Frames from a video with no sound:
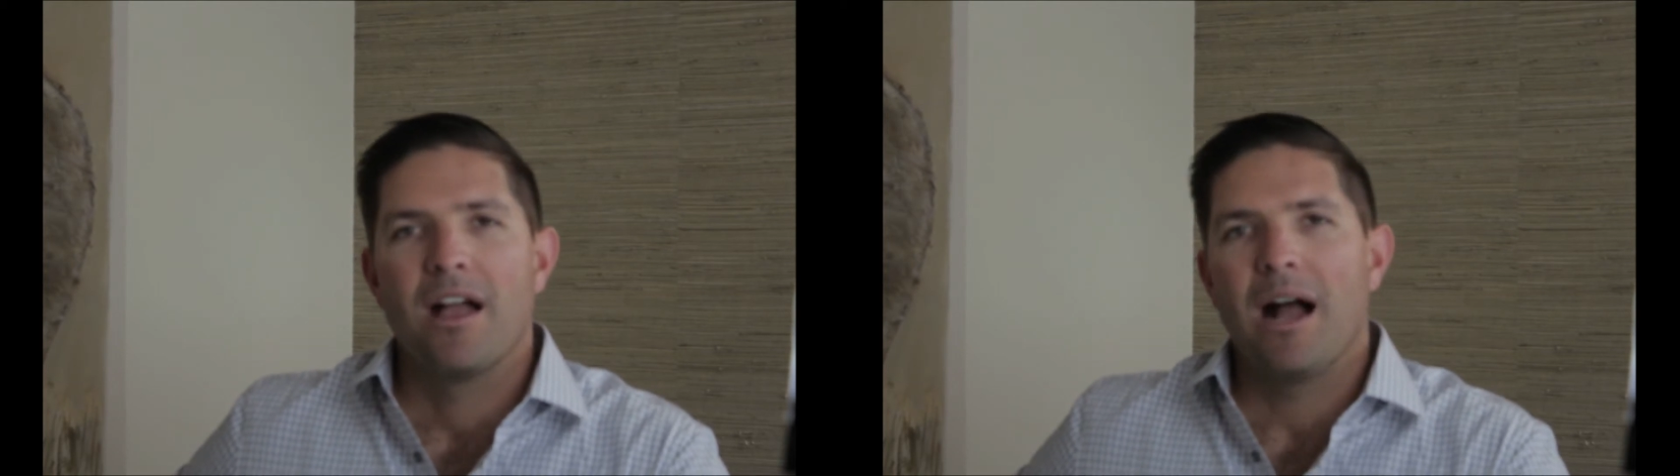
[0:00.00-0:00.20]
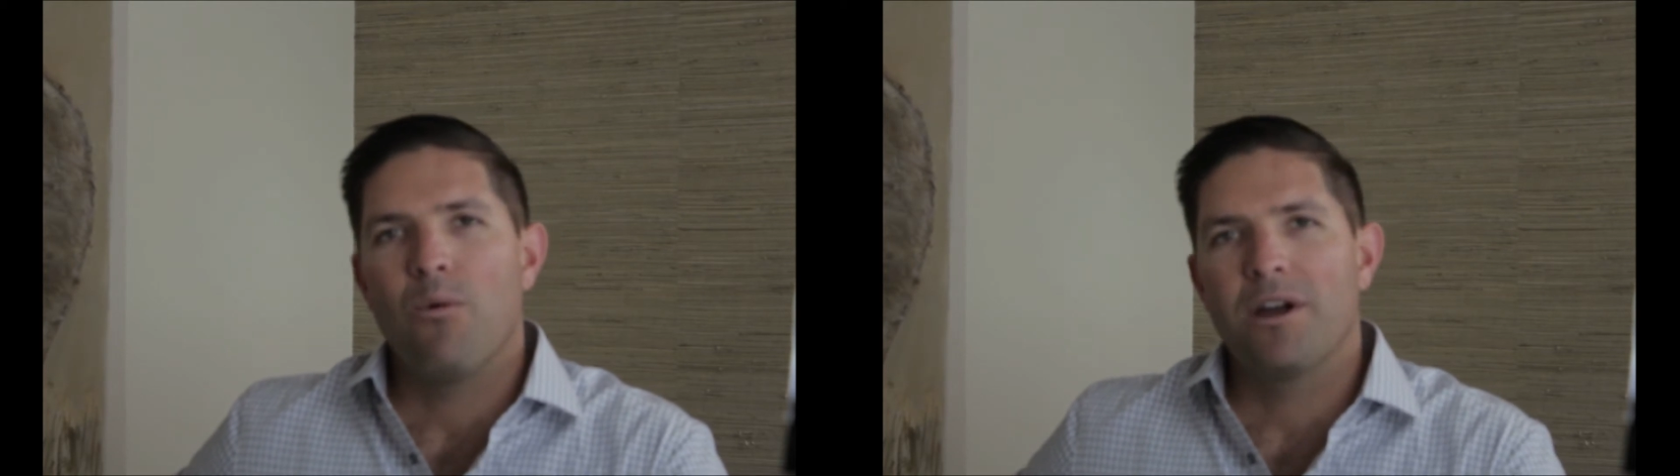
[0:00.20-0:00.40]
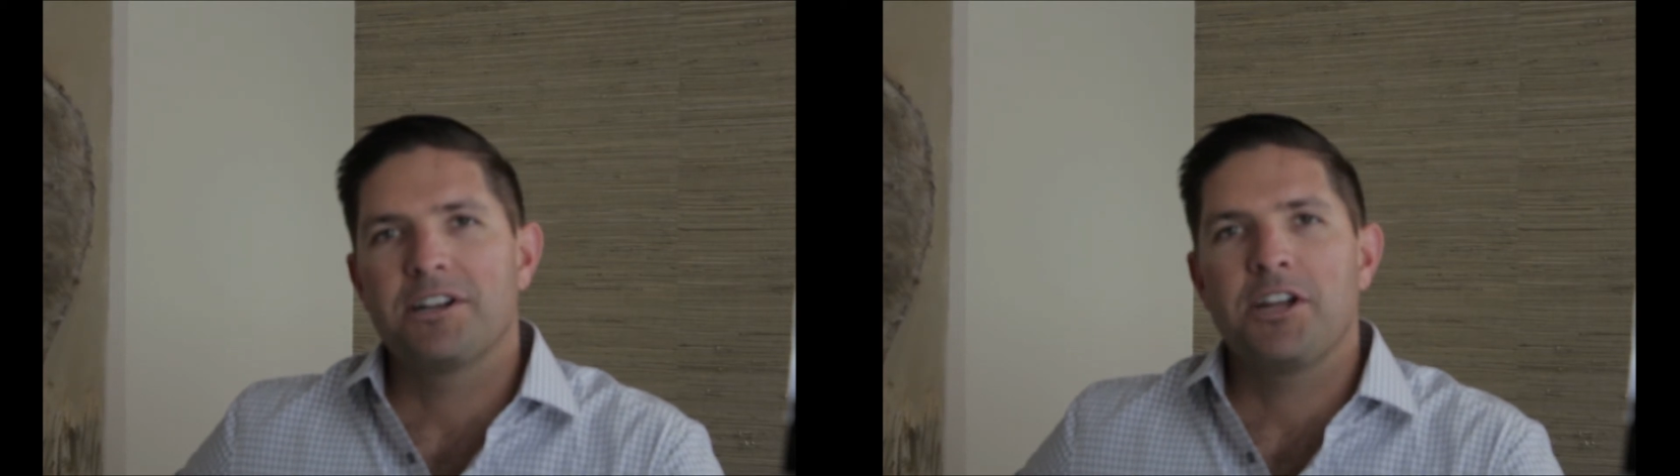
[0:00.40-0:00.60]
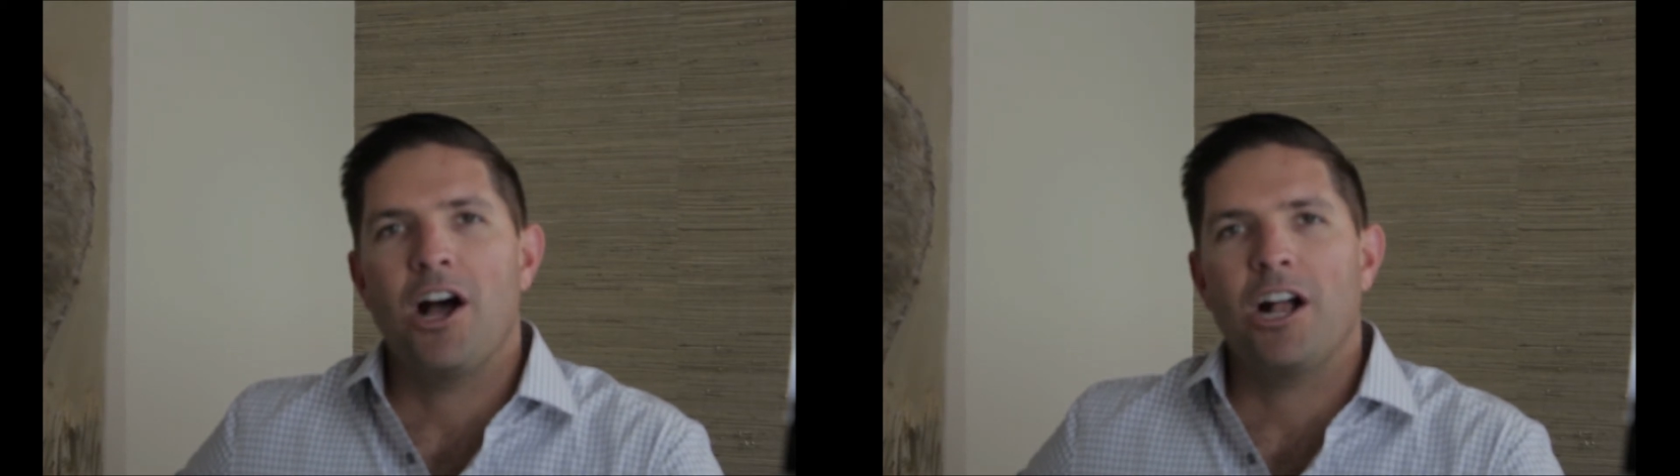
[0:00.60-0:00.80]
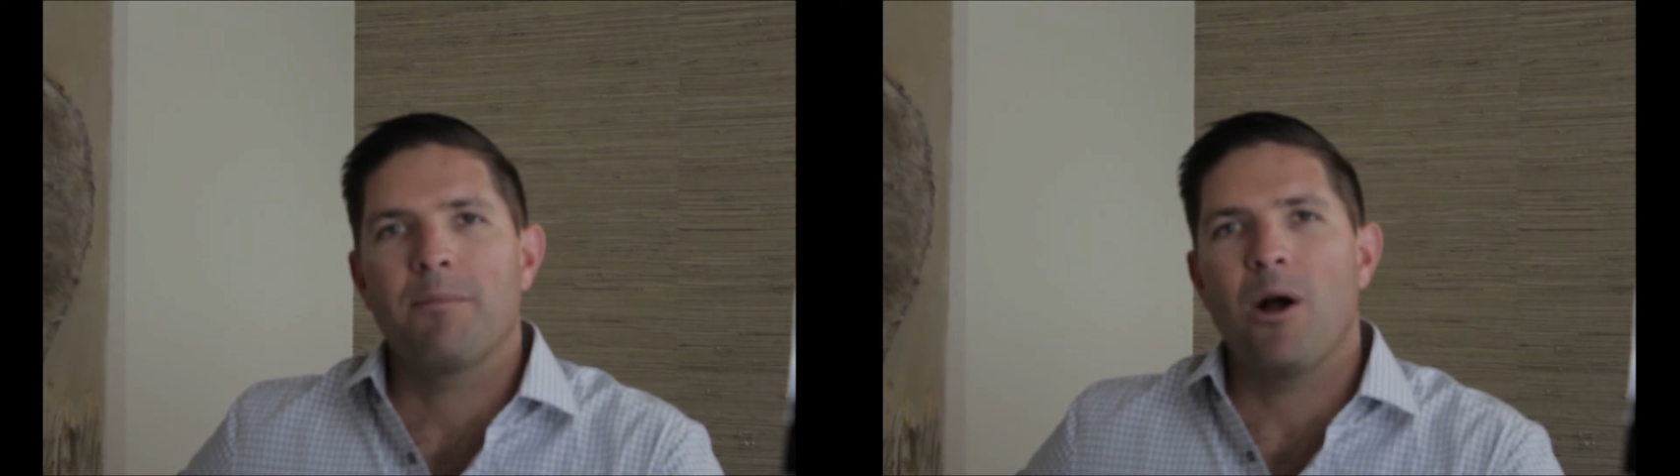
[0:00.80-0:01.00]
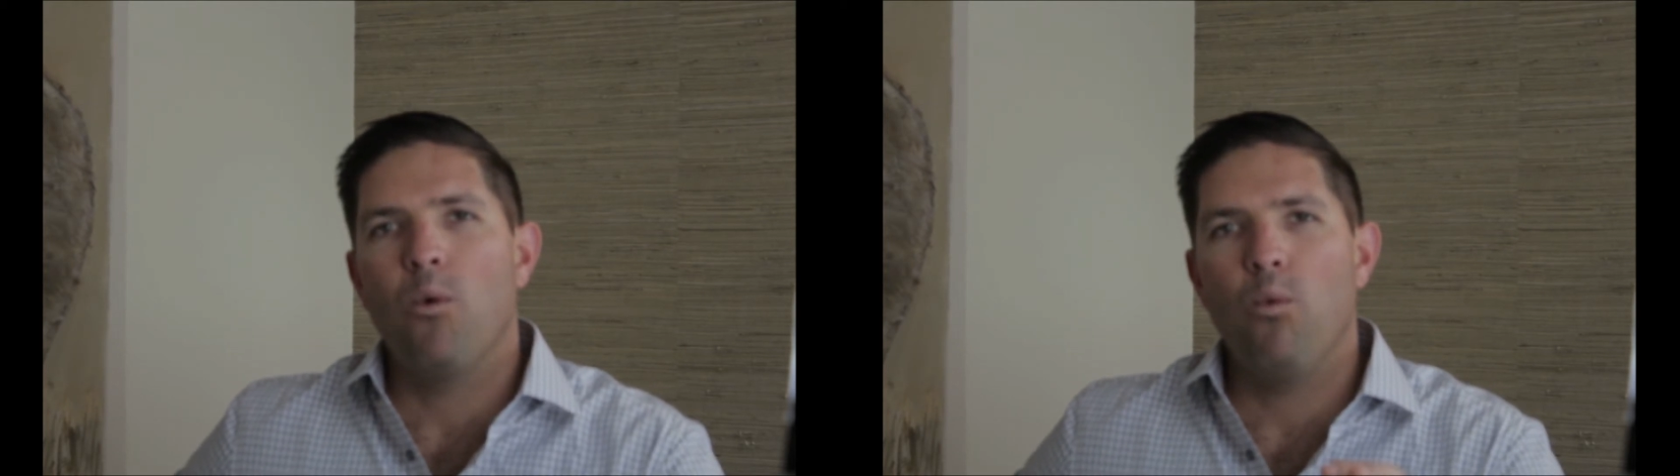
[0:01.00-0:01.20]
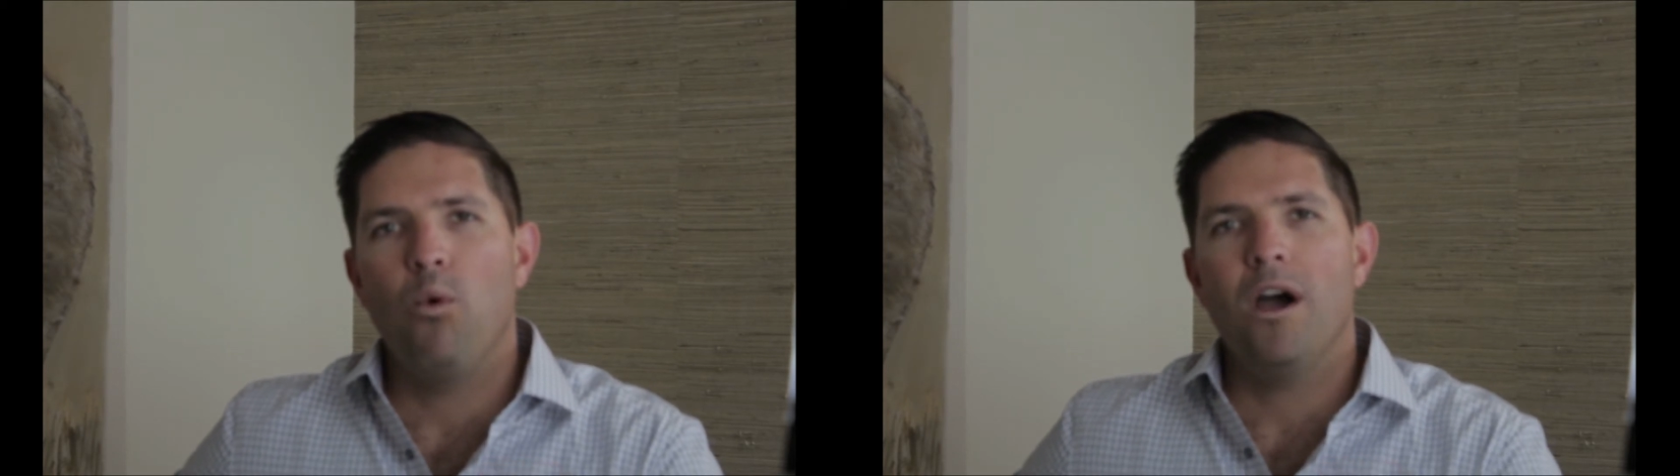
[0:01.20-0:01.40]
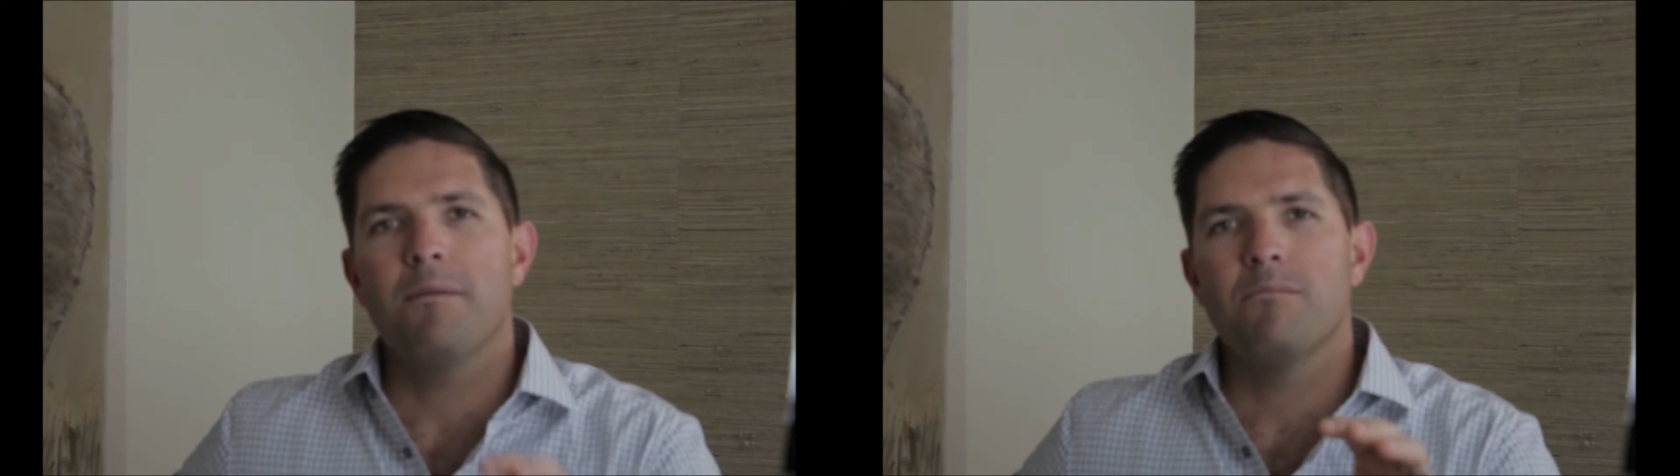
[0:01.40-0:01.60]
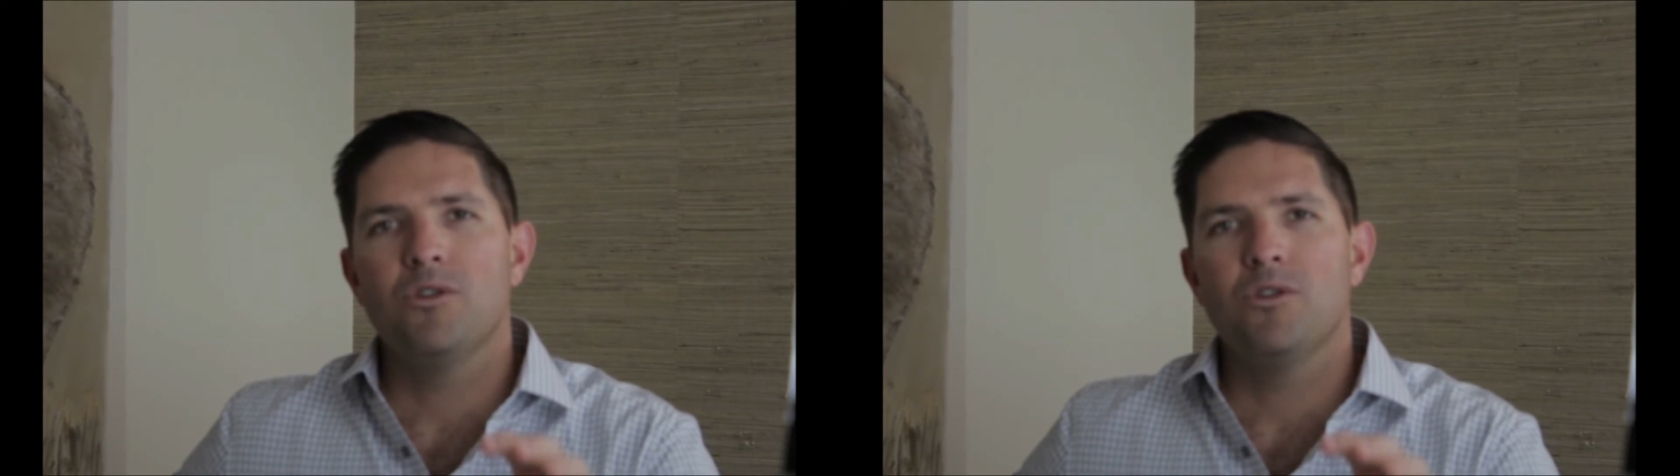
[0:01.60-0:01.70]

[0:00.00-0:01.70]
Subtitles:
I want to talk about what